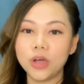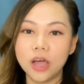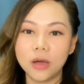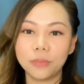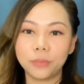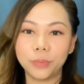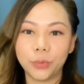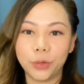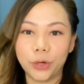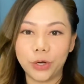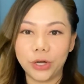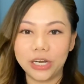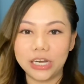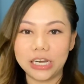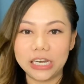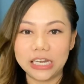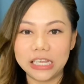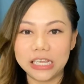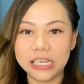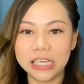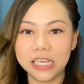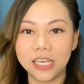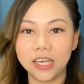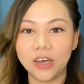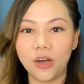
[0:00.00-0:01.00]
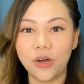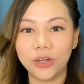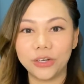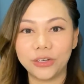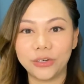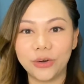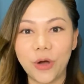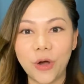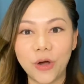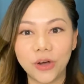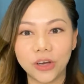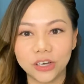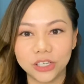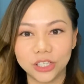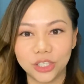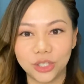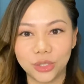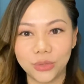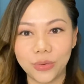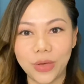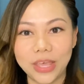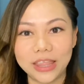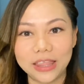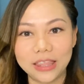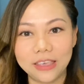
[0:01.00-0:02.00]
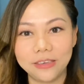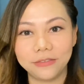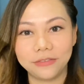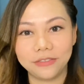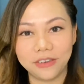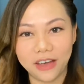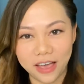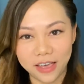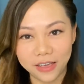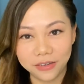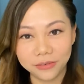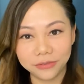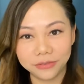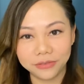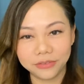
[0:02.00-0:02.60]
up early on August 25.